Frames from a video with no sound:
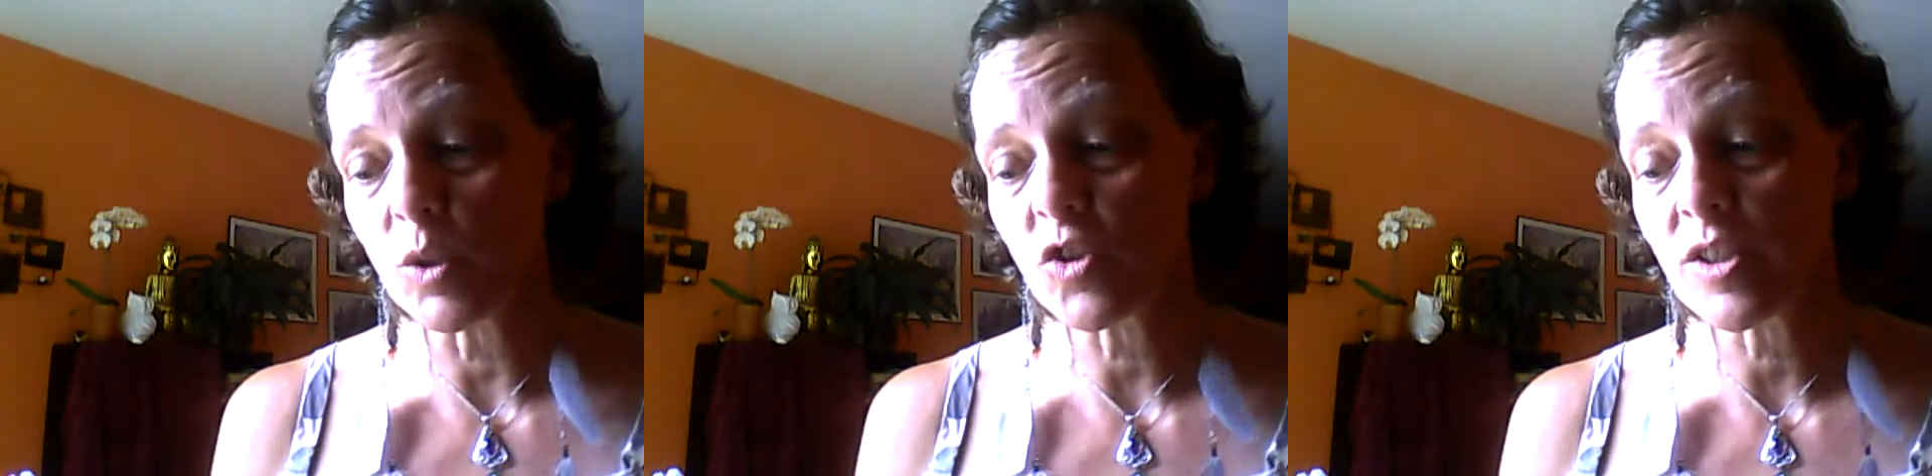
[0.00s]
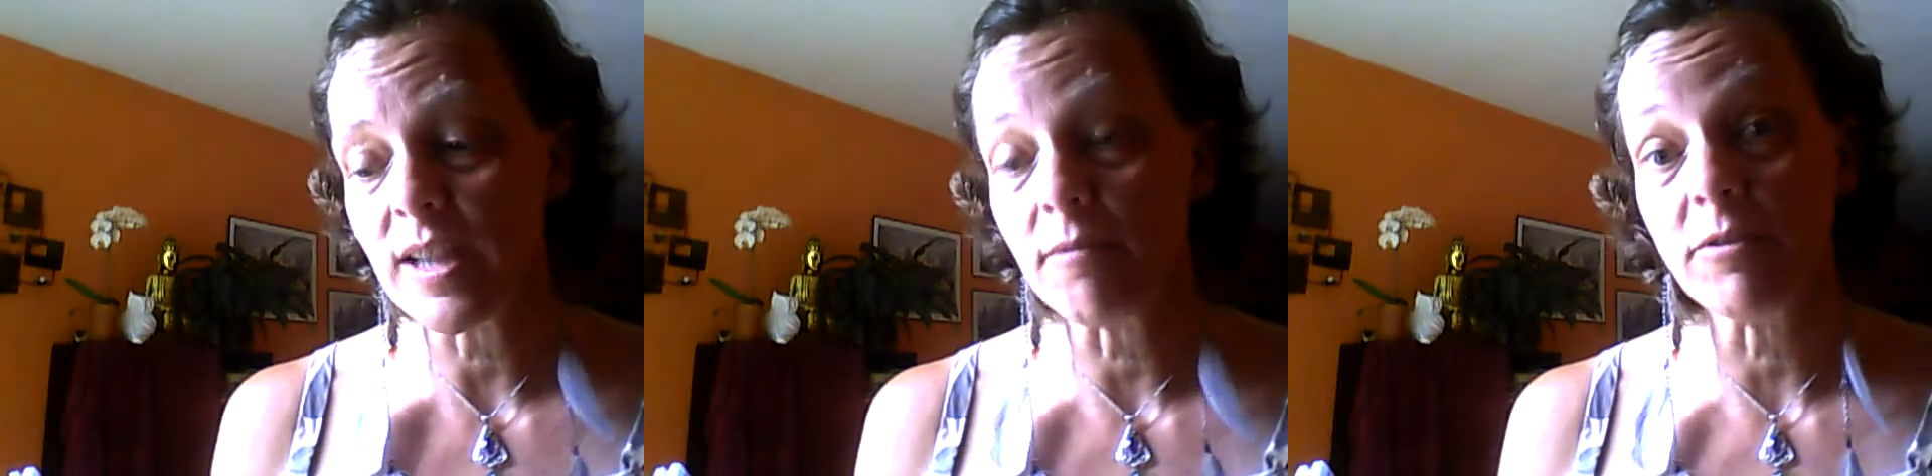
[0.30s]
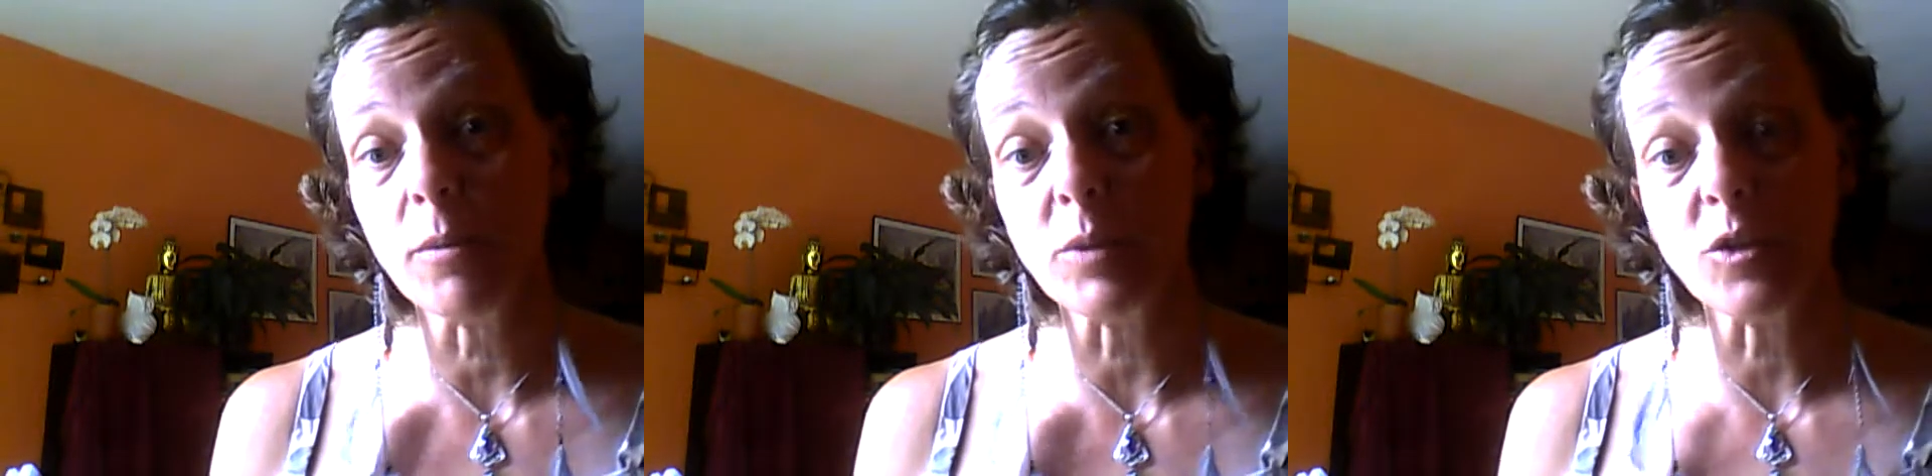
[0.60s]
which
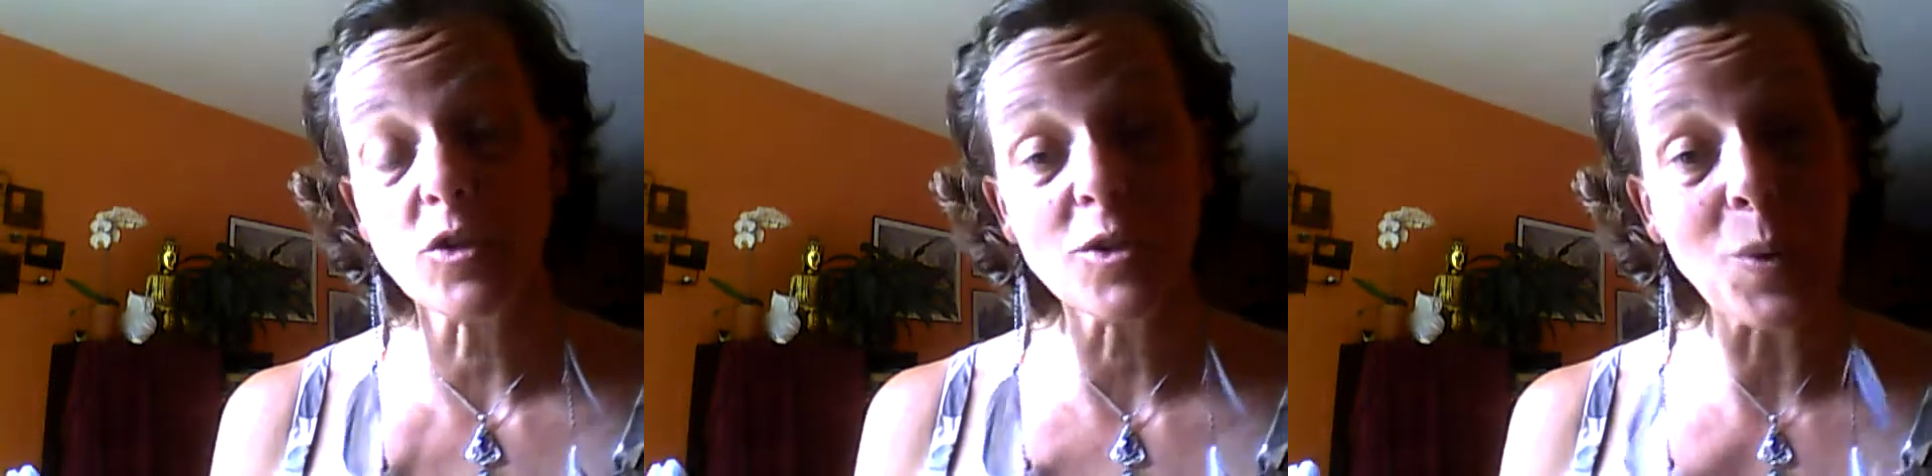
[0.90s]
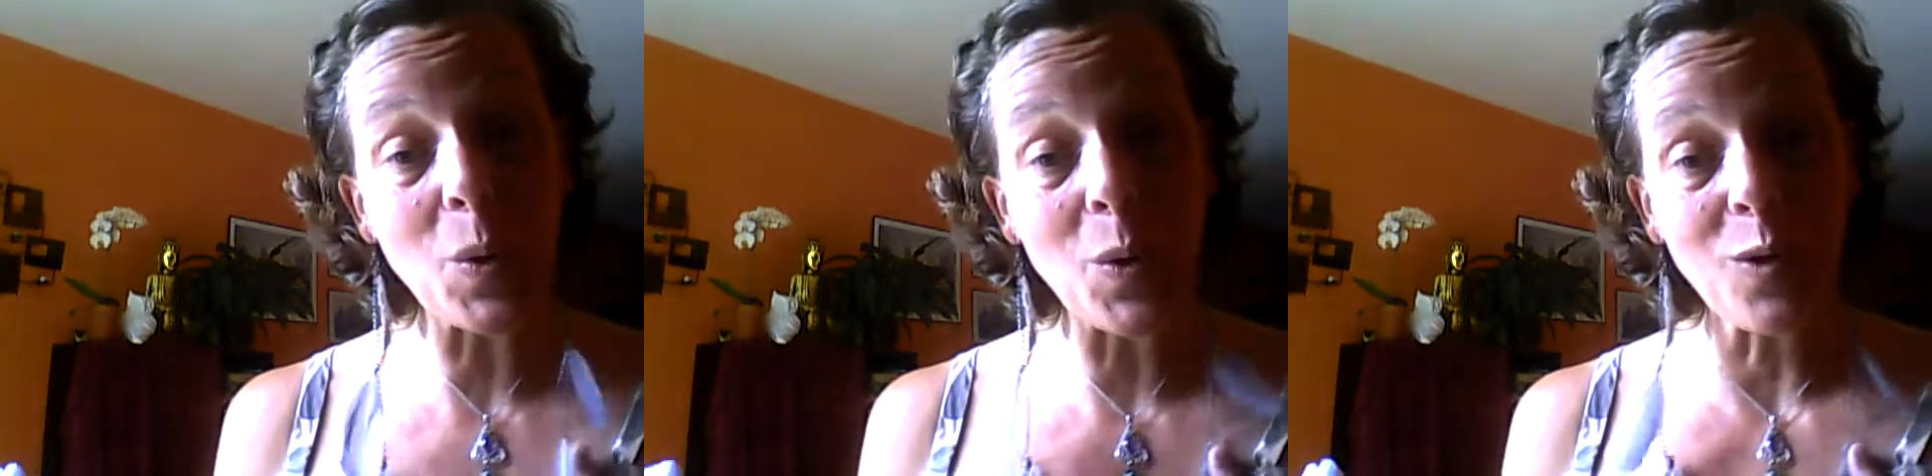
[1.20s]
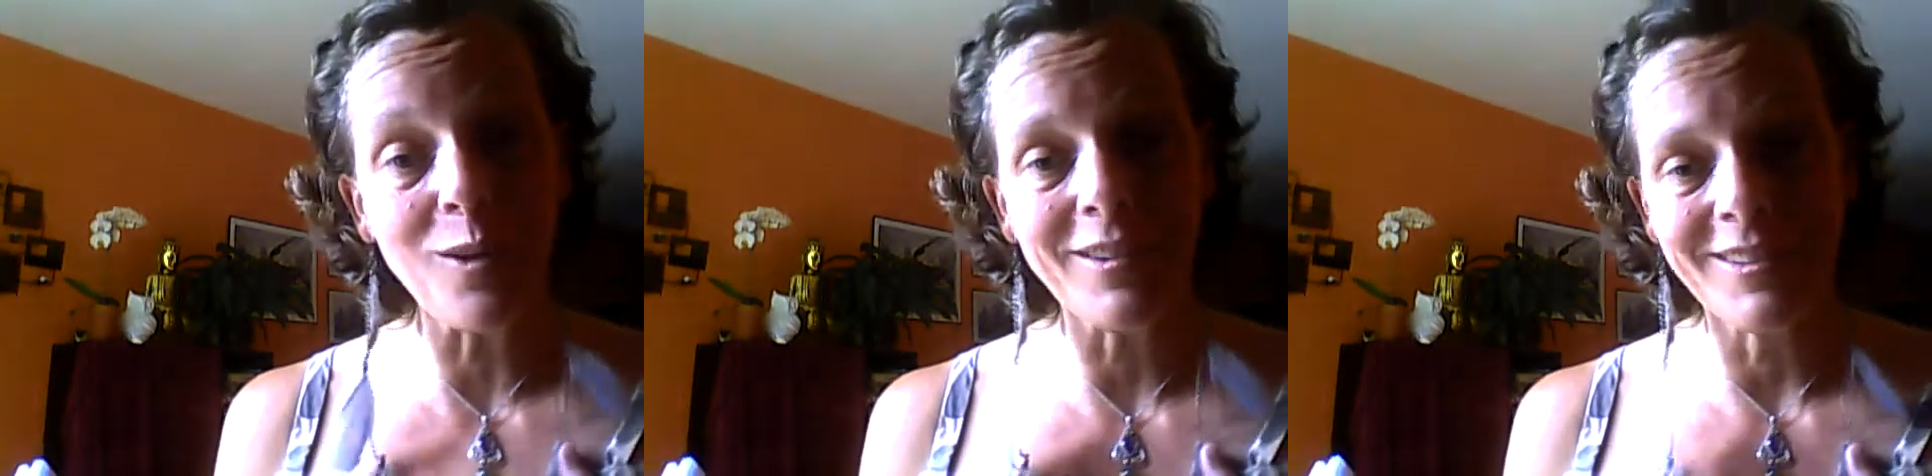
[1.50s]
stem from your
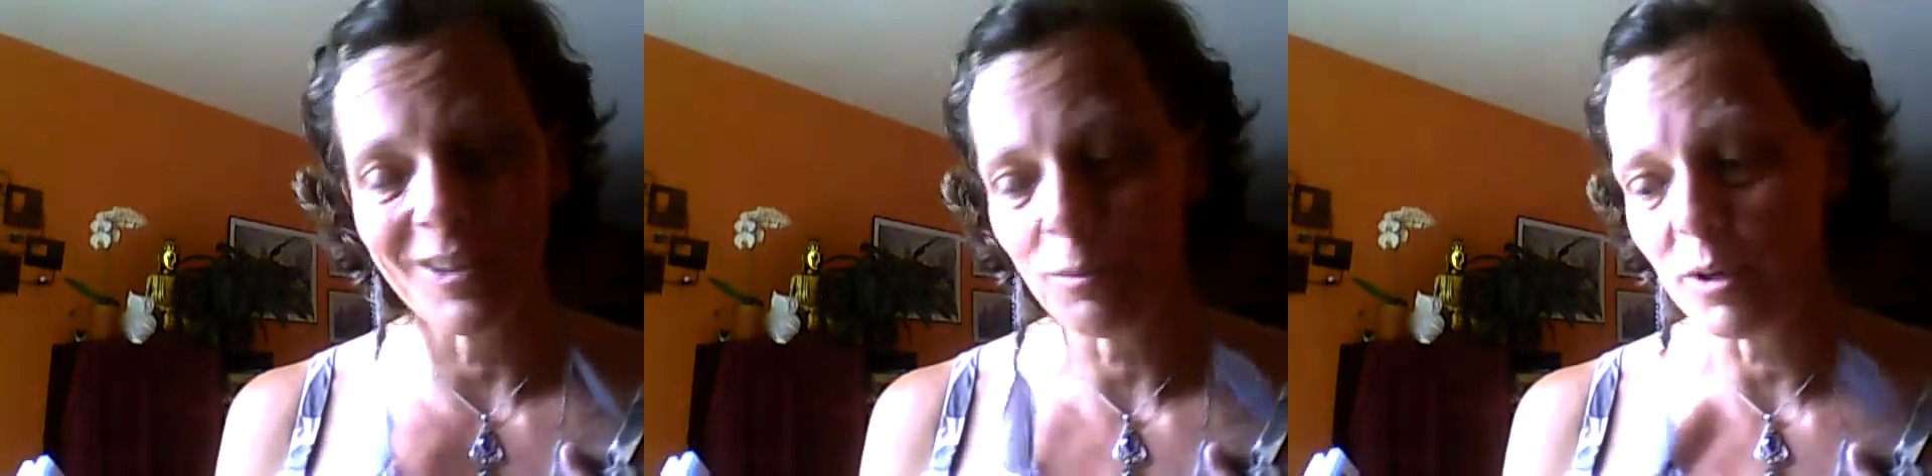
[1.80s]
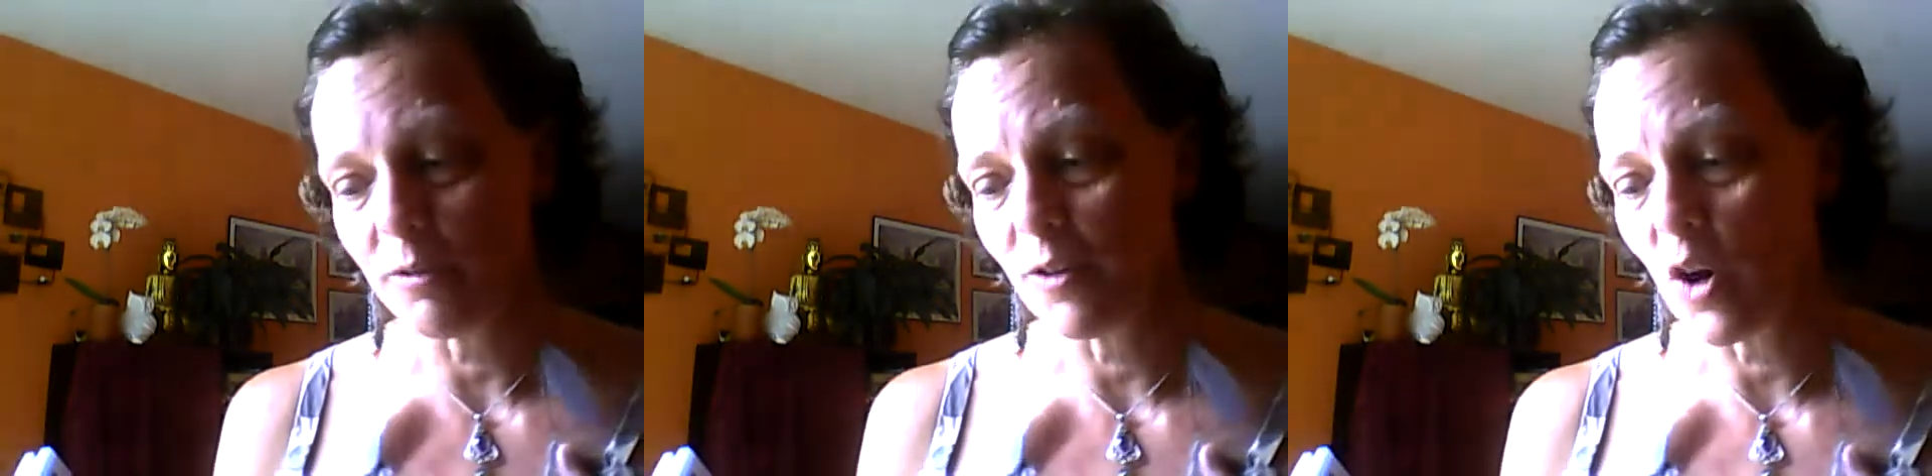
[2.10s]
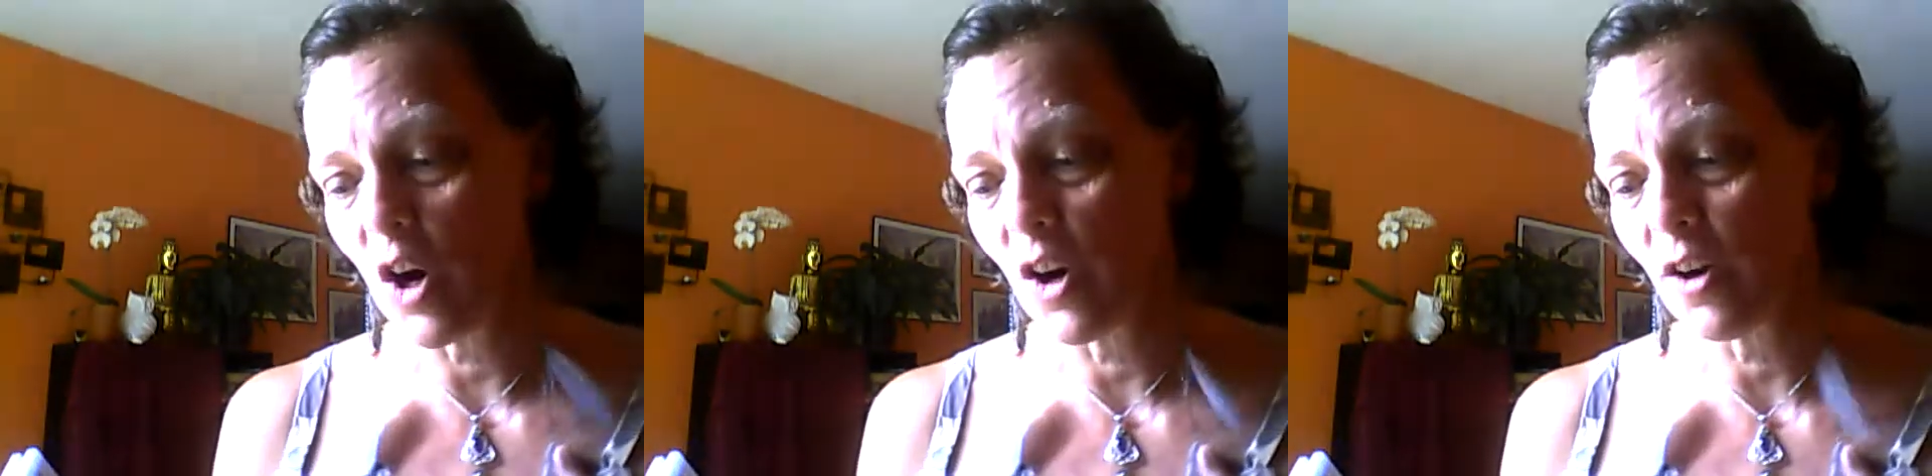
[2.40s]
soul, your beautiful
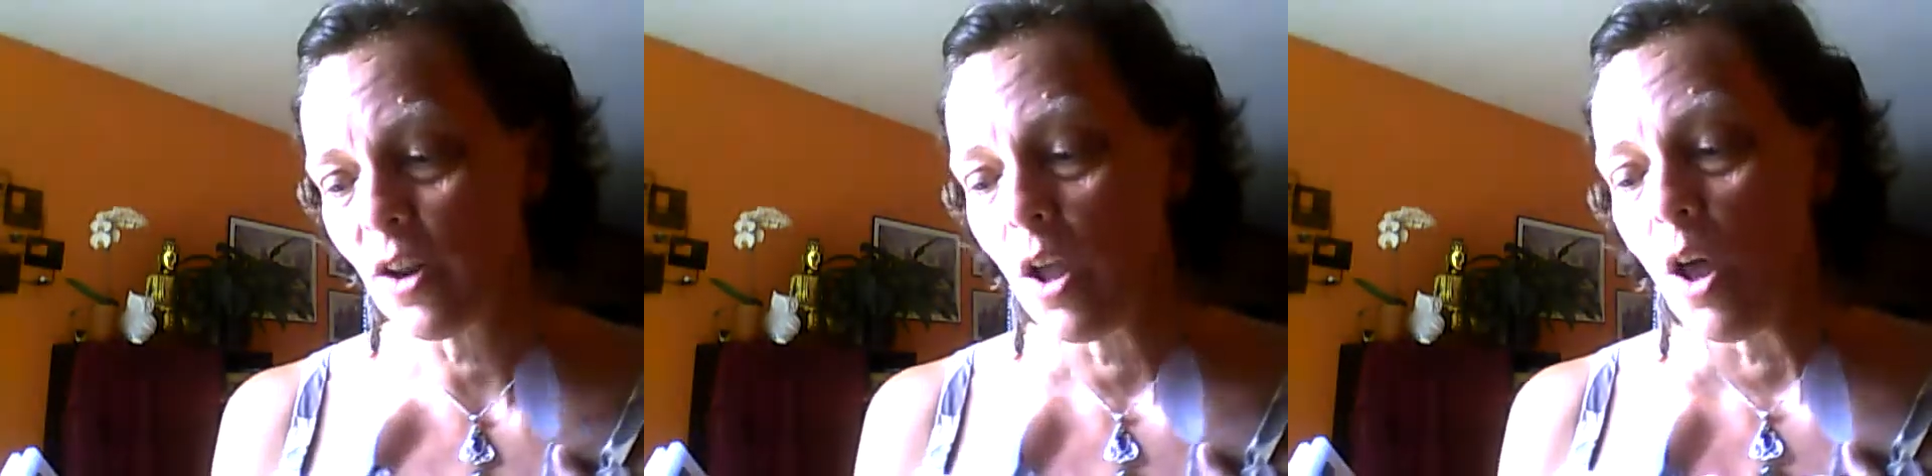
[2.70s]
heart,